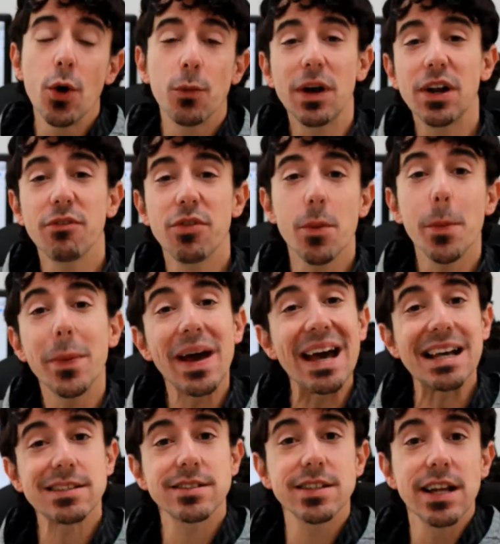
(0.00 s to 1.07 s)
one of the
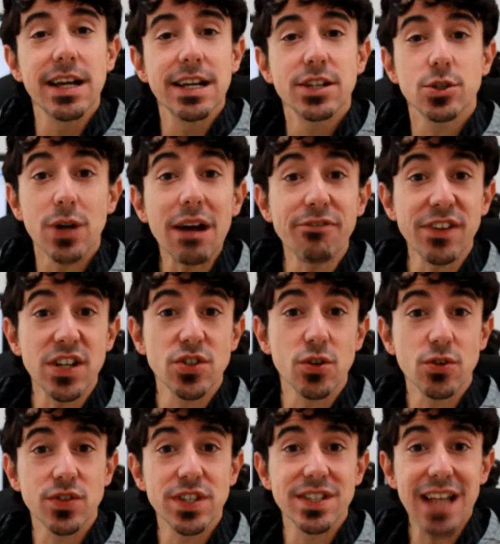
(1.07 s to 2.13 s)
best traffic
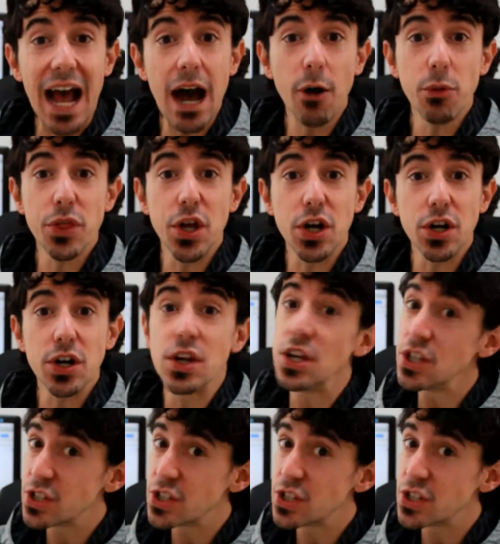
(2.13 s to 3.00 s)
sources out there,